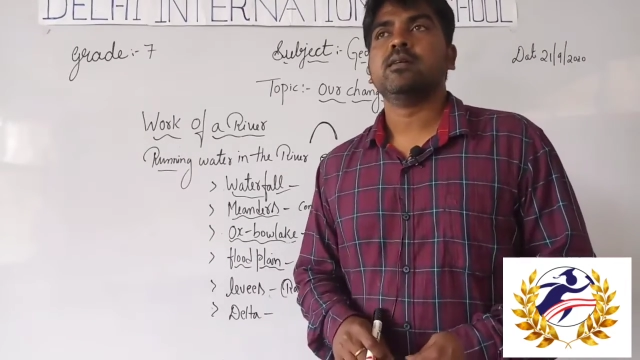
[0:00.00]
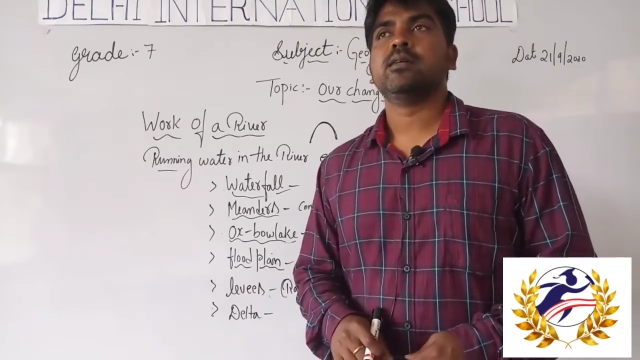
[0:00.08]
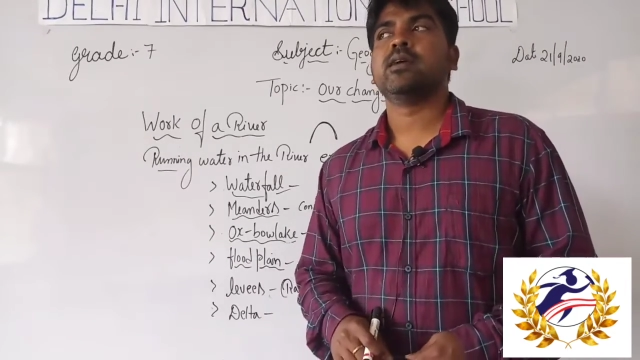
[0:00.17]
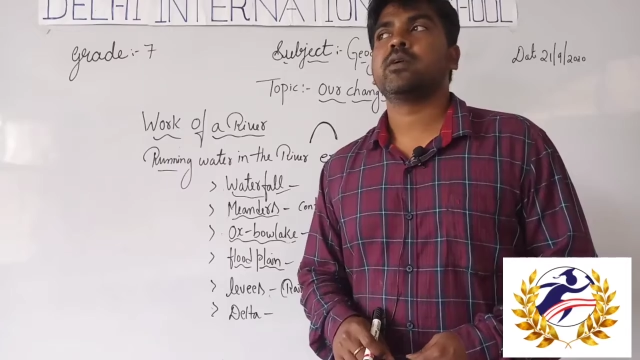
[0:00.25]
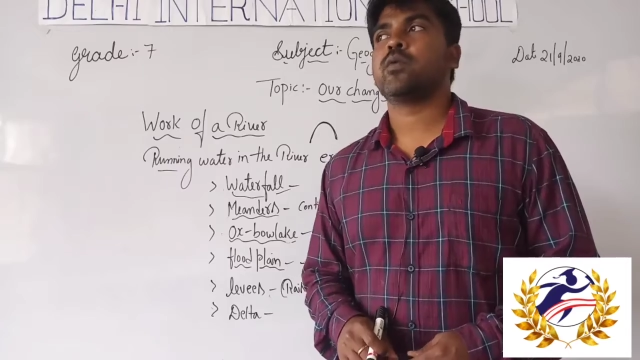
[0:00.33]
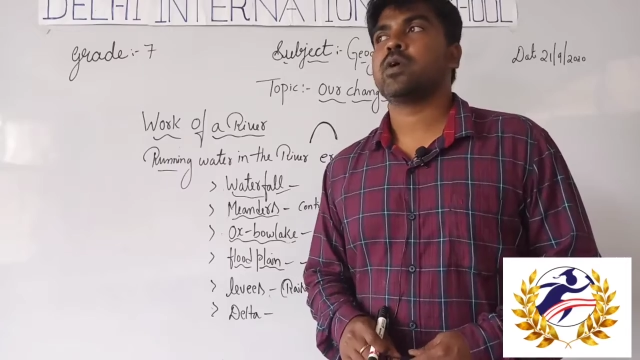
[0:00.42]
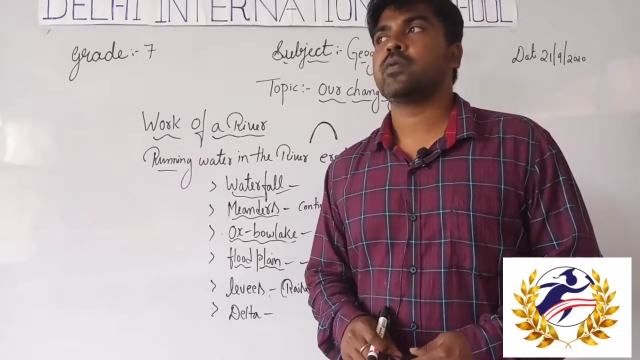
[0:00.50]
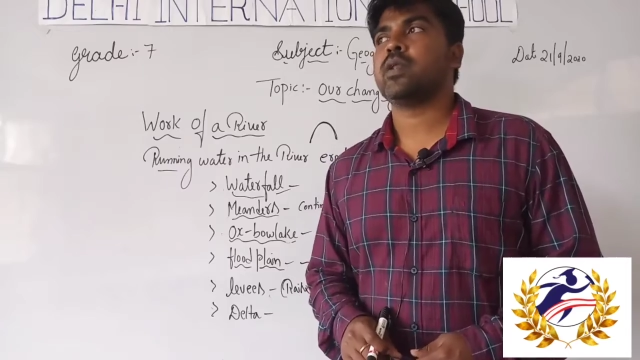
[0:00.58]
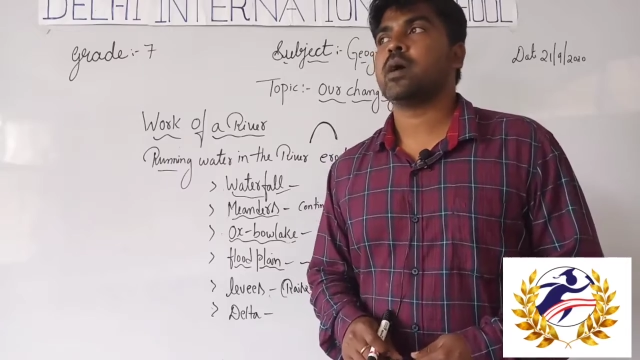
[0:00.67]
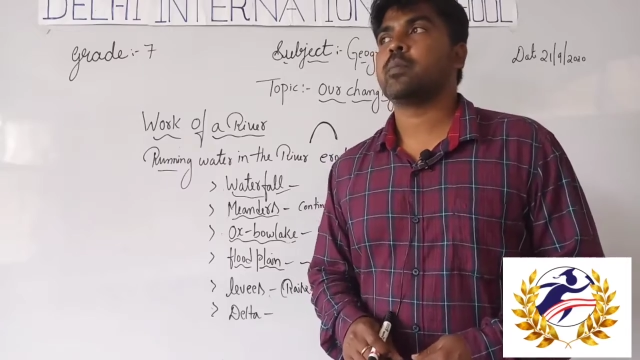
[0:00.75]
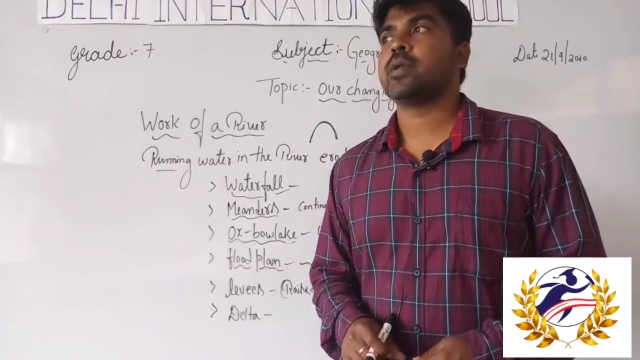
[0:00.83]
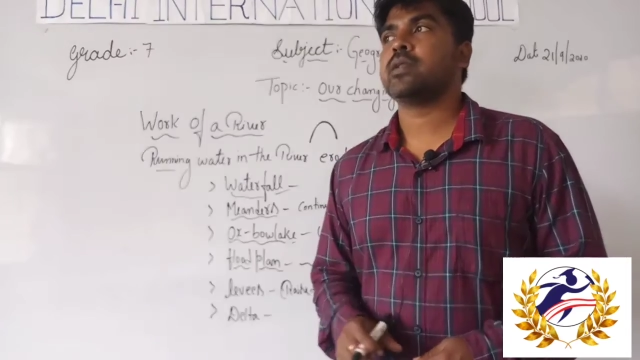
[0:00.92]
Here what will
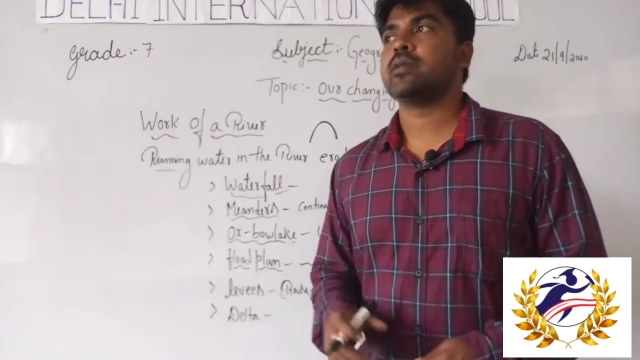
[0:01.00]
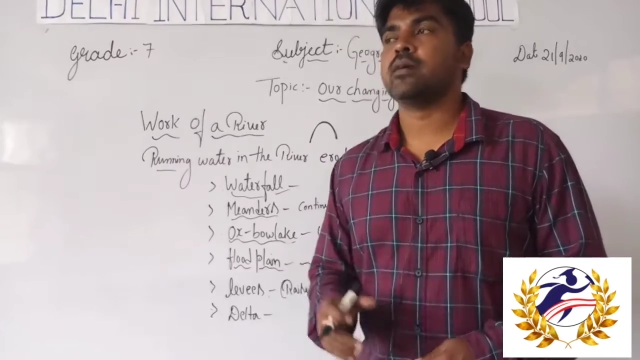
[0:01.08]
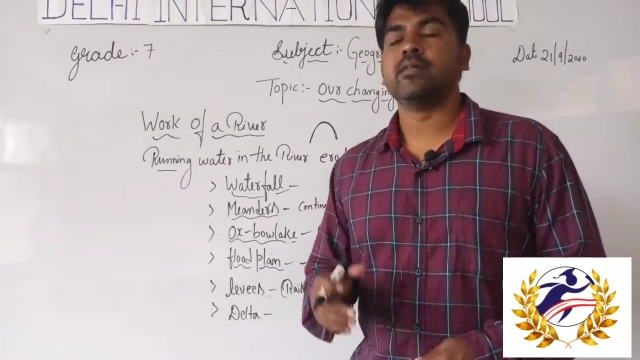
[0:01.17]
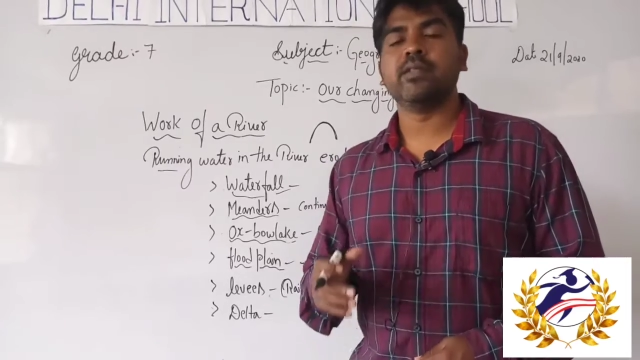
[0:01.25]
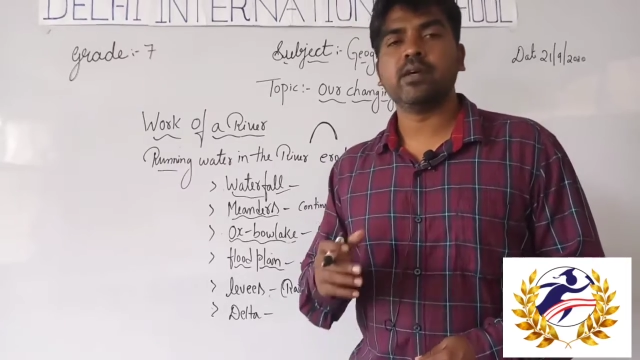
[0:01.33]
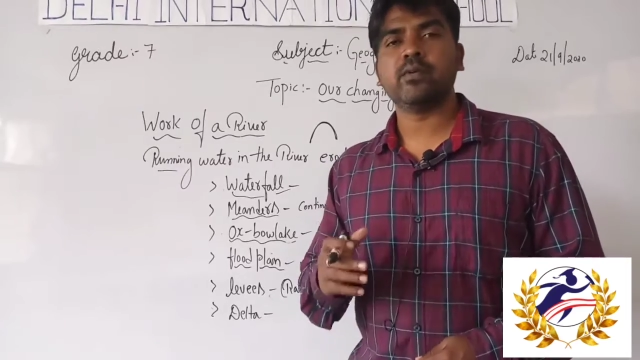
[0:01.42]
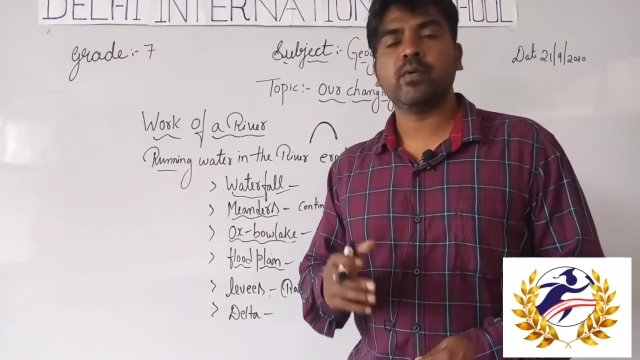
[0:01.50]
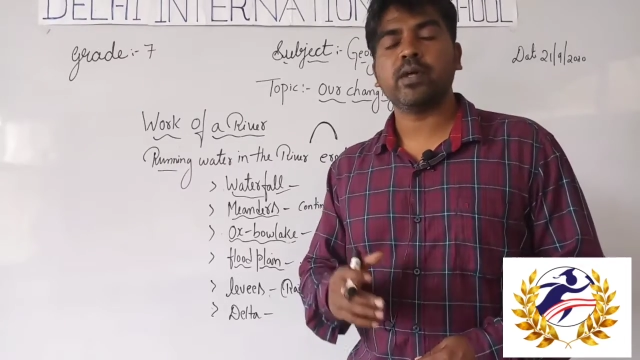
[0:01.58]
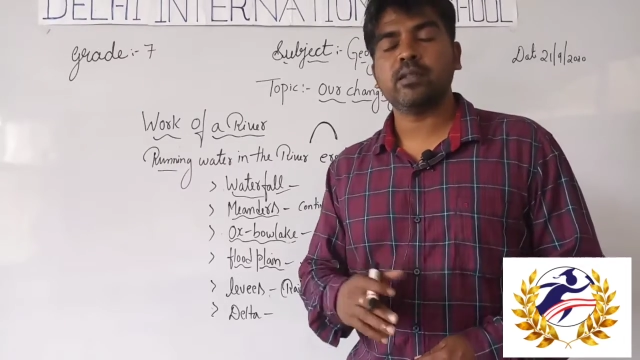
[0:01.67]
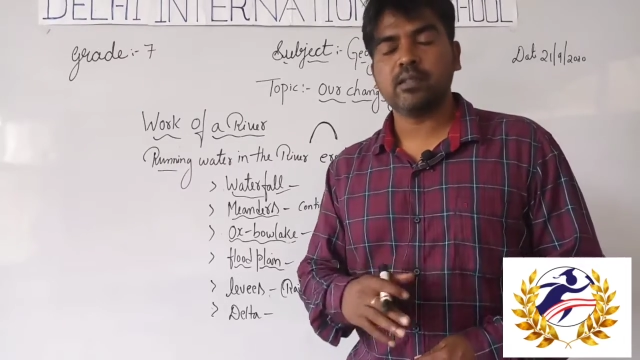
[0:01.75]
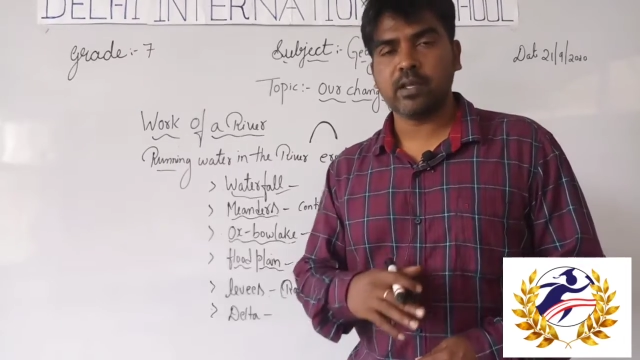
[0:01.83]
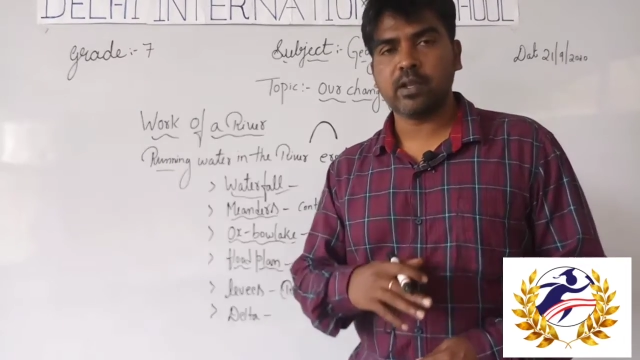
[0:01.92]
happen
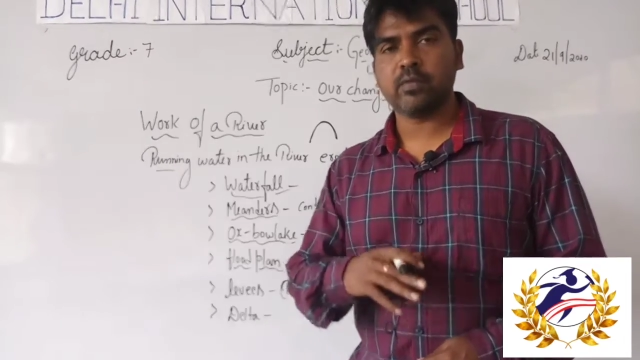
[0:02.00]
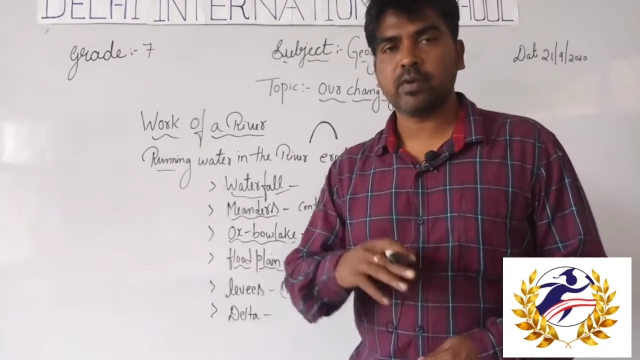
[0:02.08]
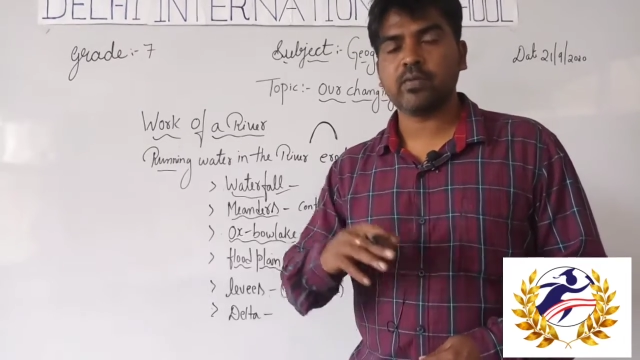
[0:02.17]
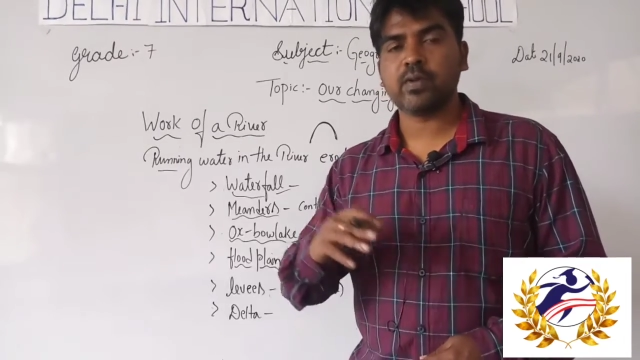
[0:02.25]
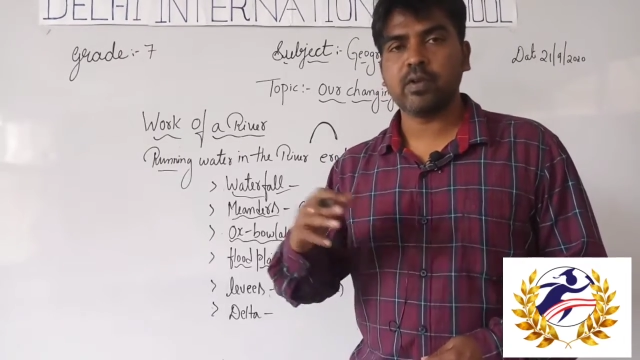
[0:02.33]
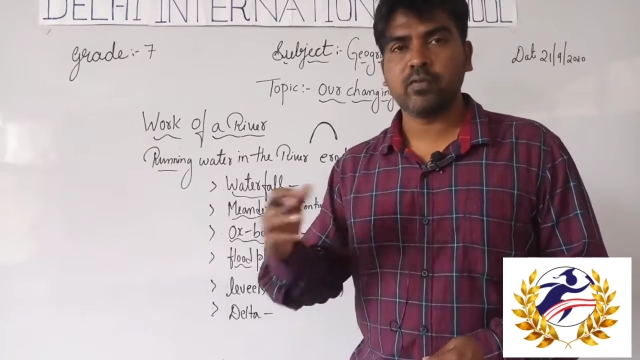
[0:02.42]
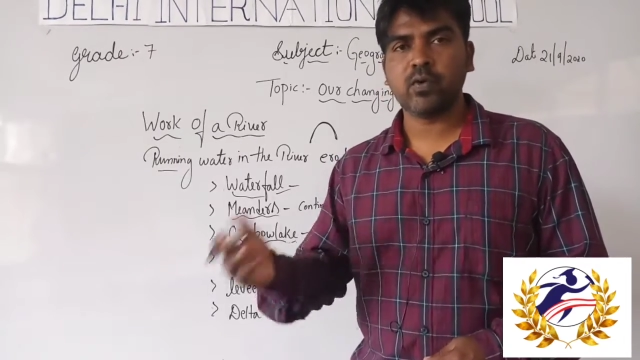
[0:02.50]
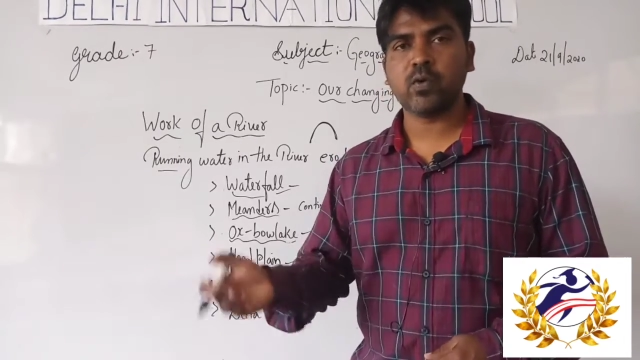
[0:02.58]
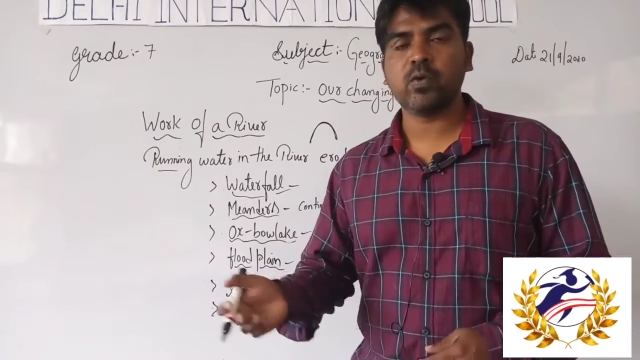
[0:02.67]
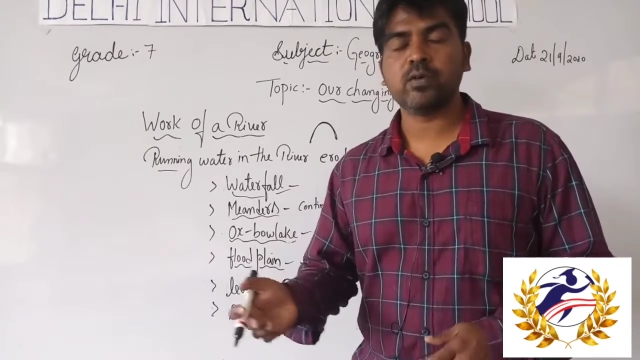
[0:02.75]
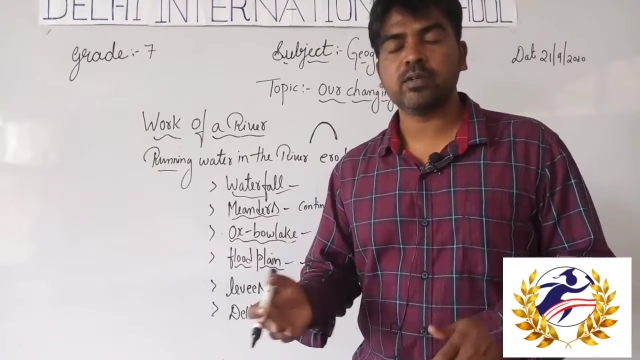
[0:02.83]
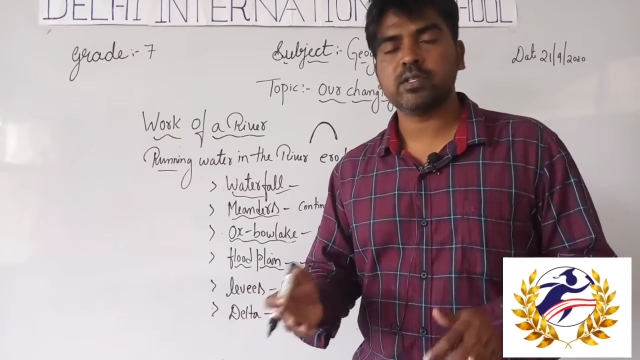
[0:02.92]
when the river will
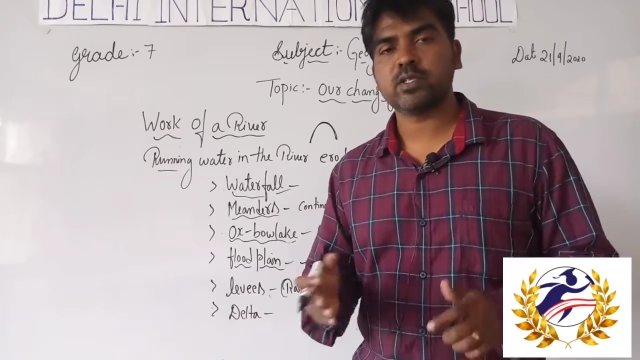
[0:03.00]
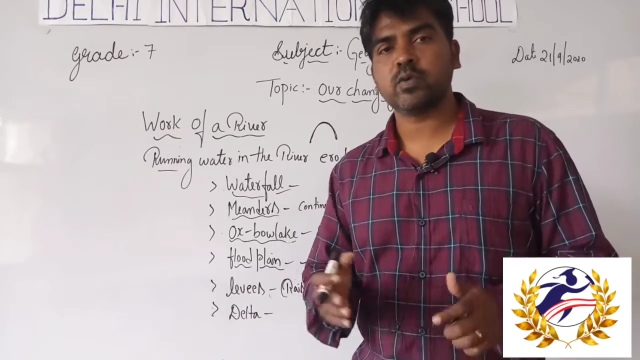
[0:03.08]
flow,